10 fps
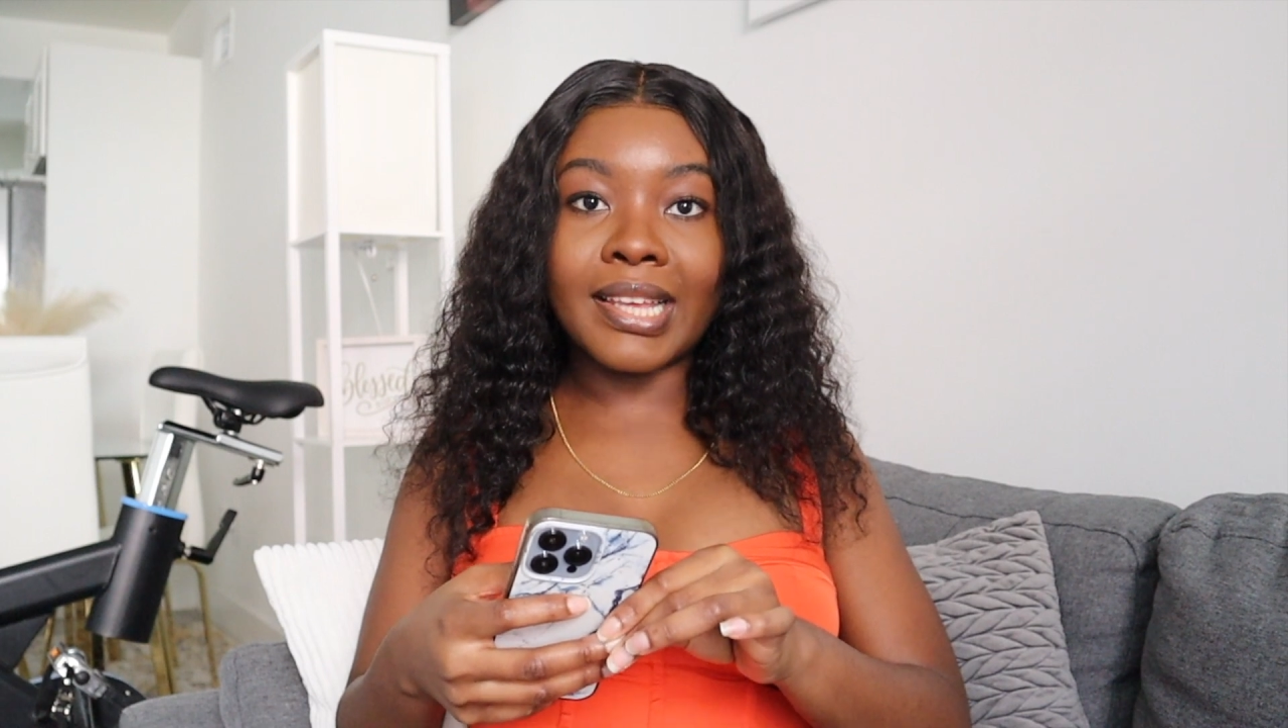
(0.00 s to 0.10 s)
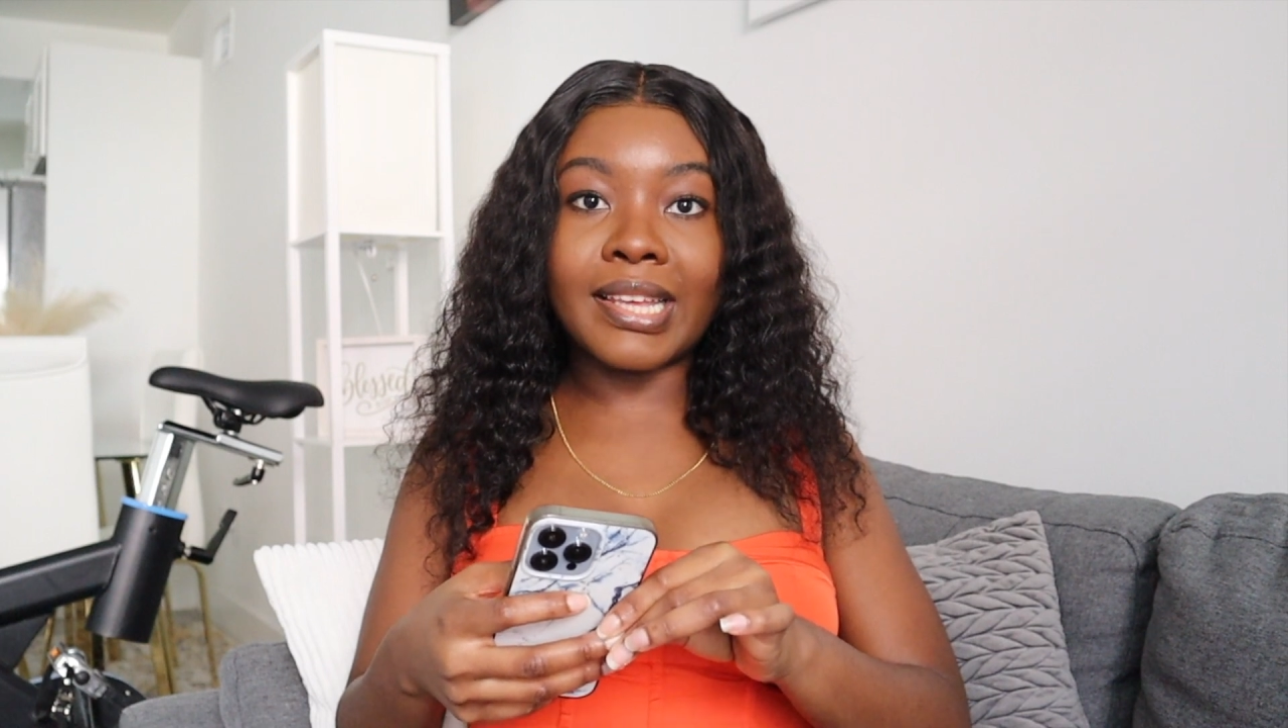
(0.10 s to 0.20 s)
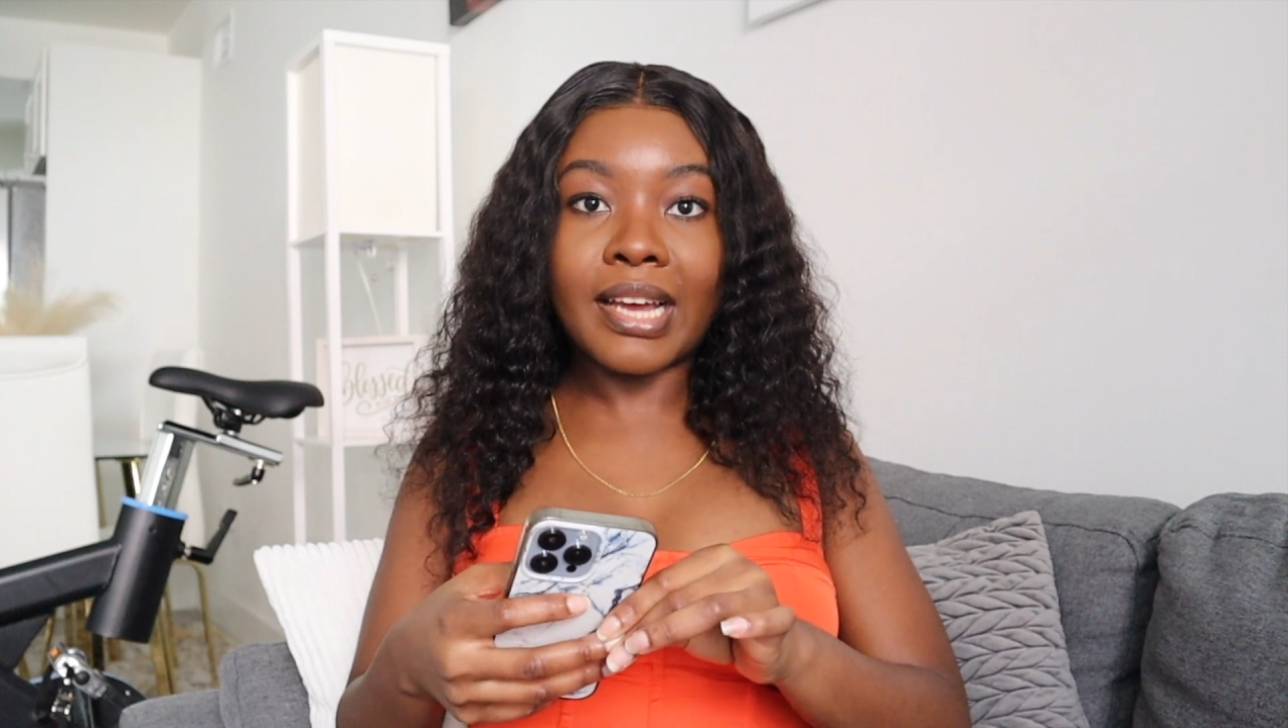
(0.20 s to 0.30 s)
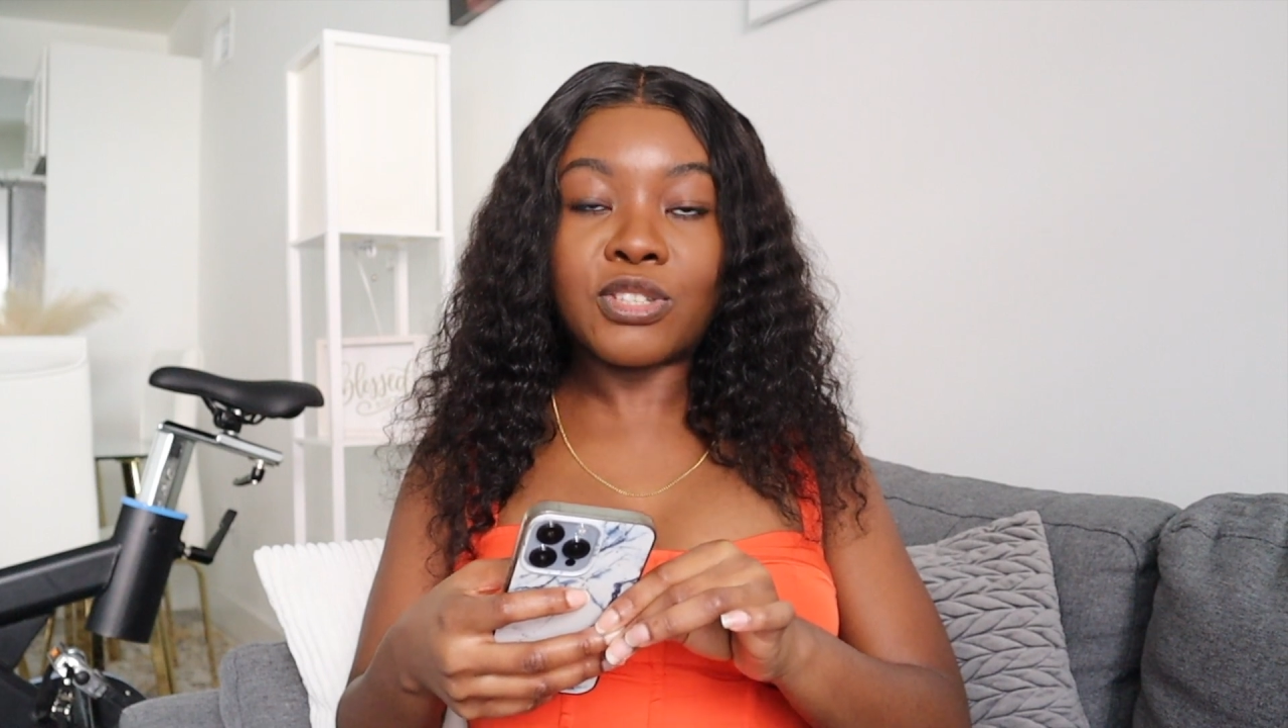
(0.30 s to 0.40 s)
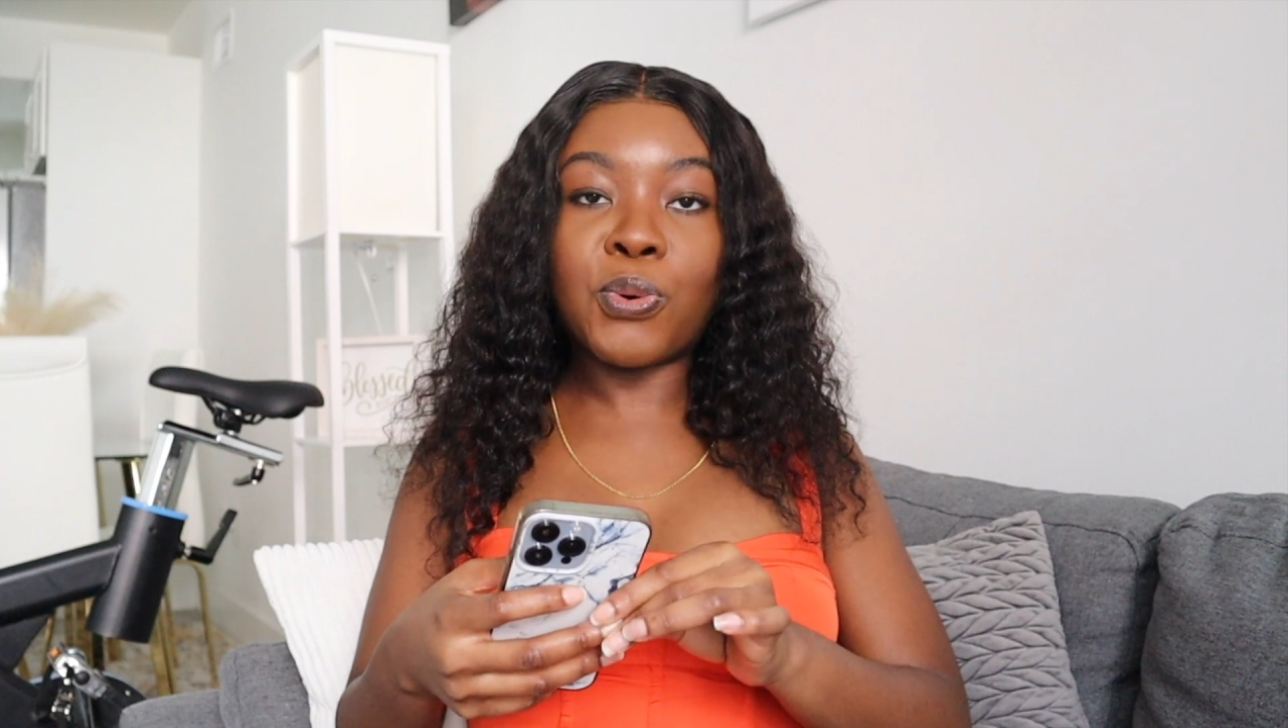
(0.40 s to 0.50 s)

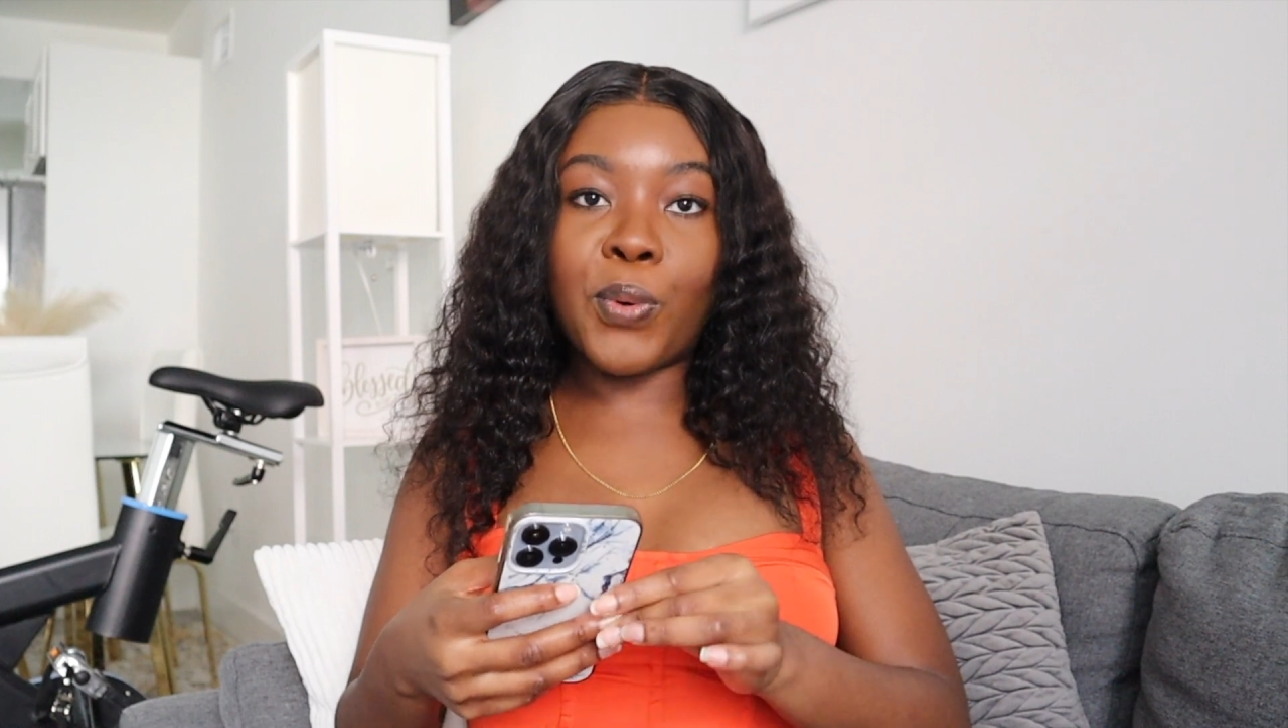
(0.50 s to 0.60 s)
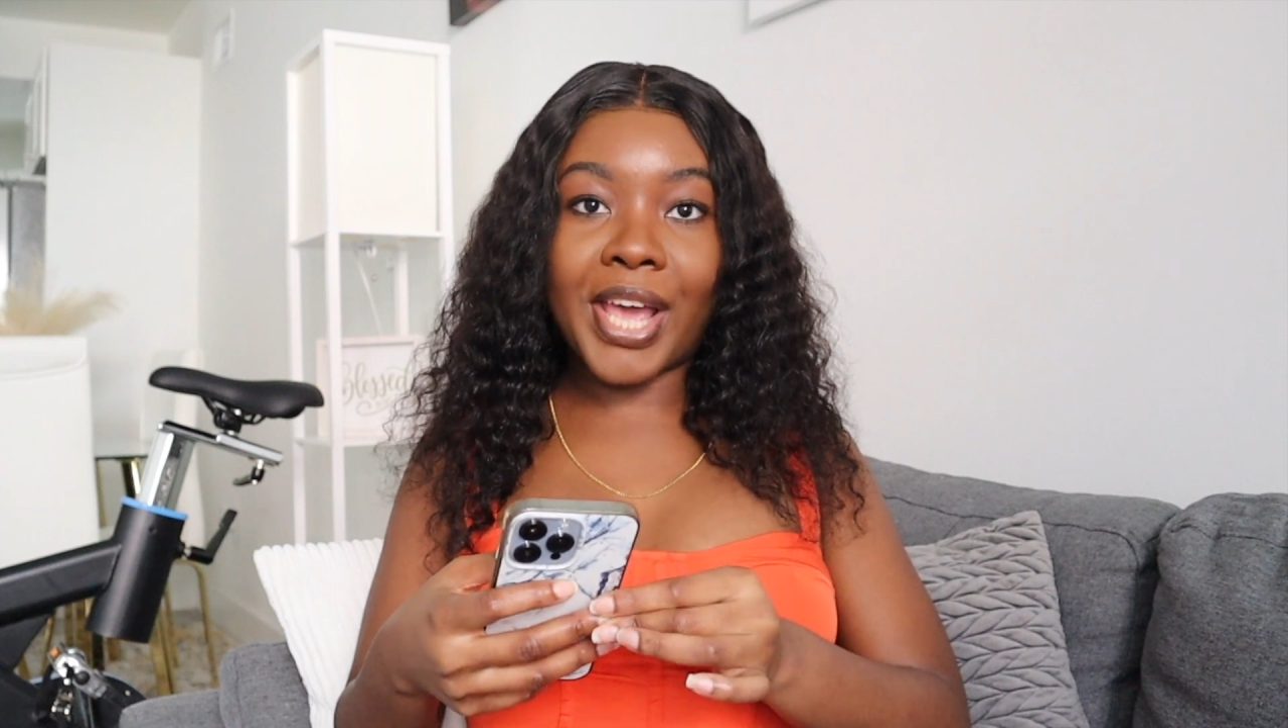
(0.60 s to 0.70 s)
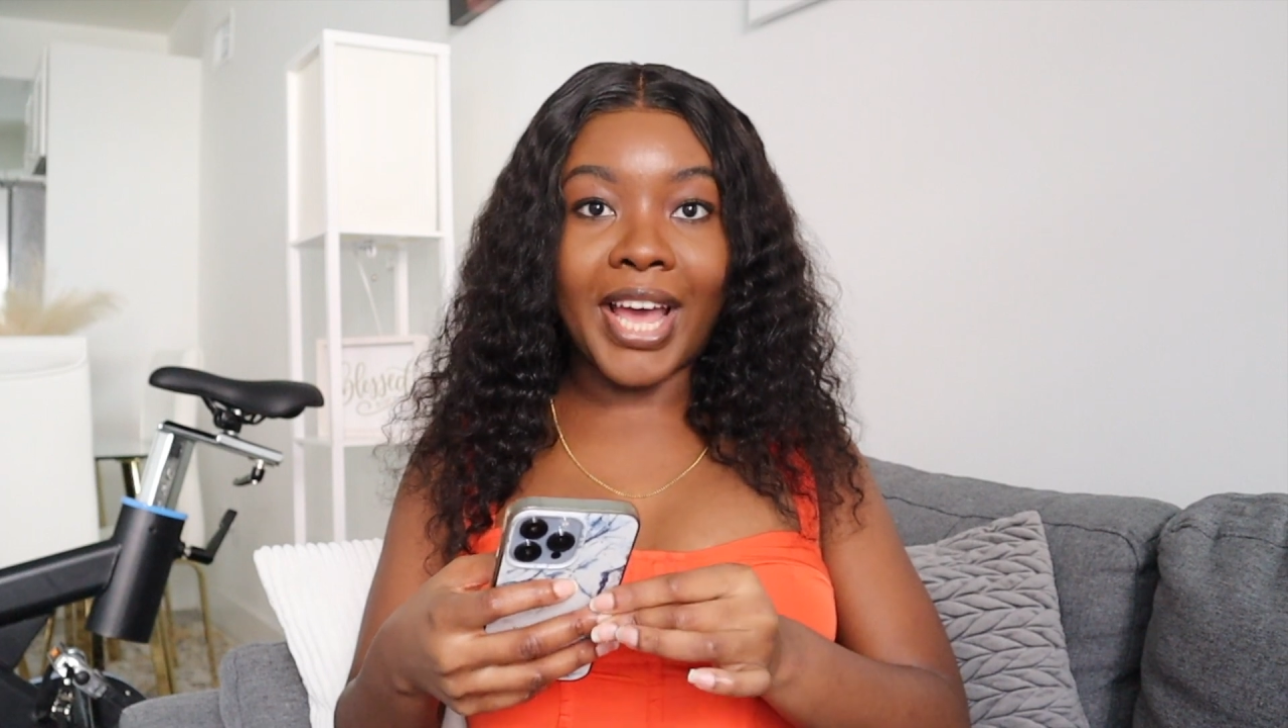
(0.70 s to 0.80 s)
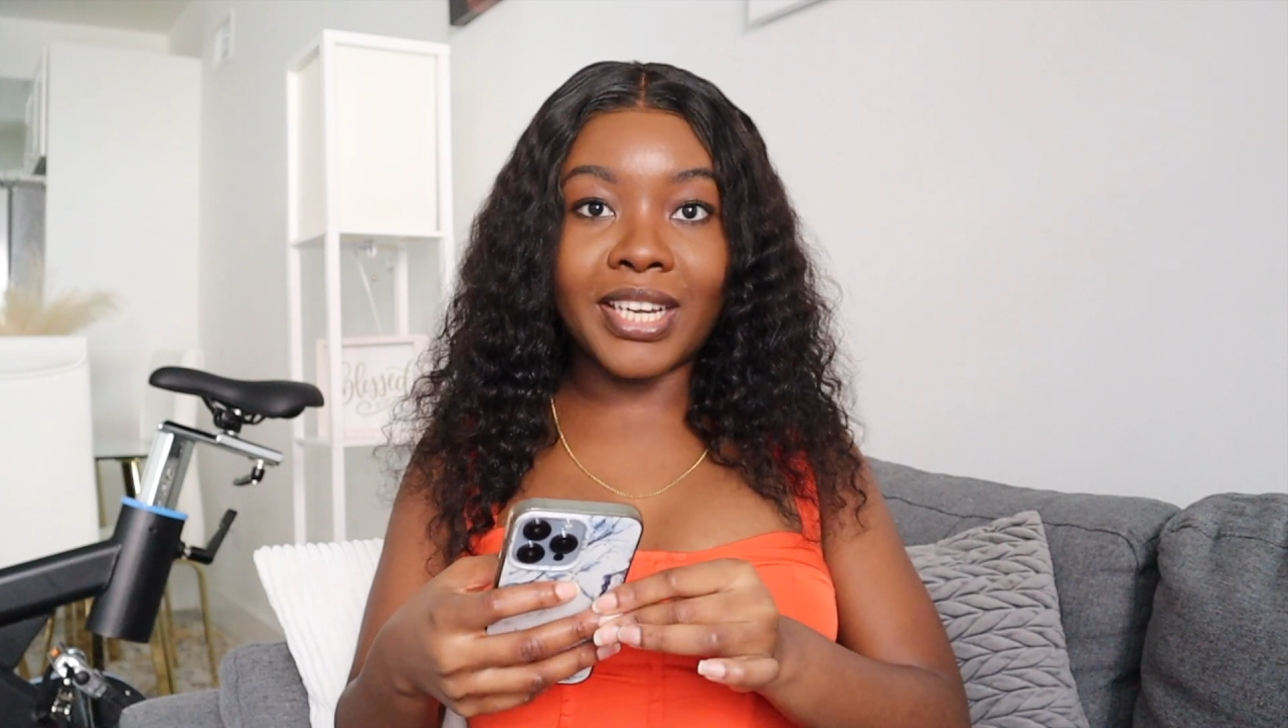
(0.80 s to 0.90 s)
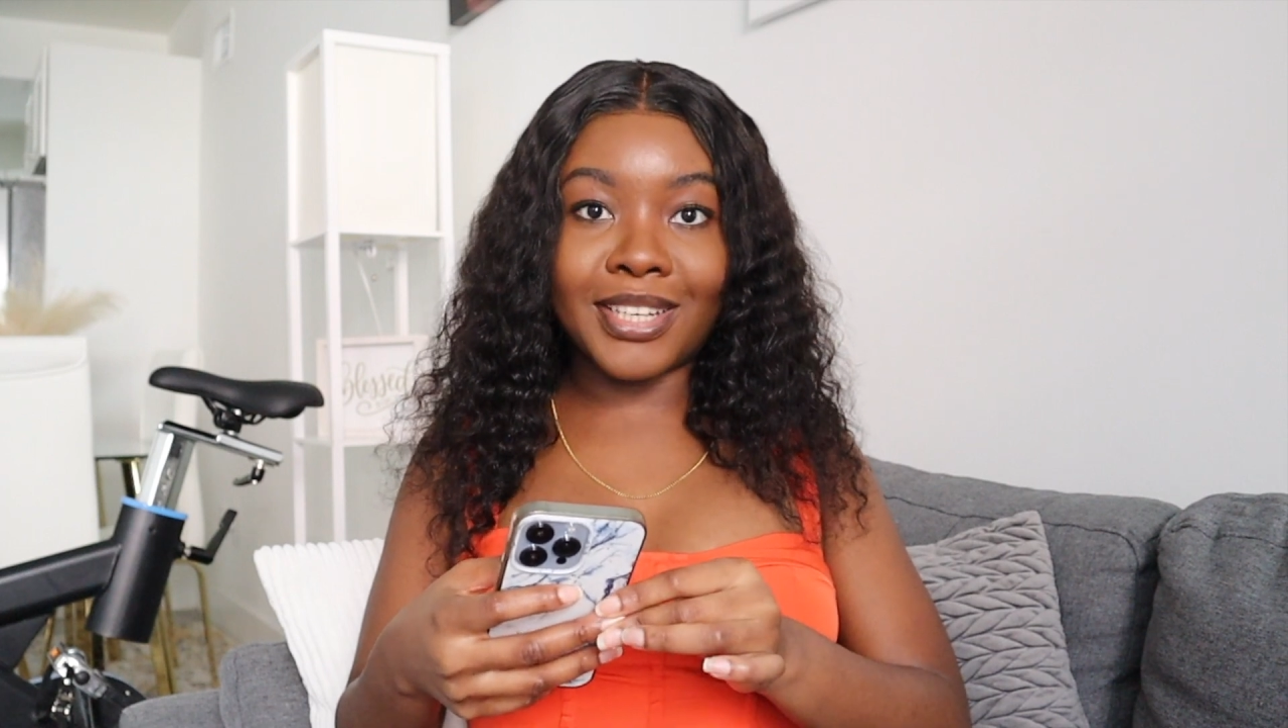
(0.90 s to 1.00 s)
get to where I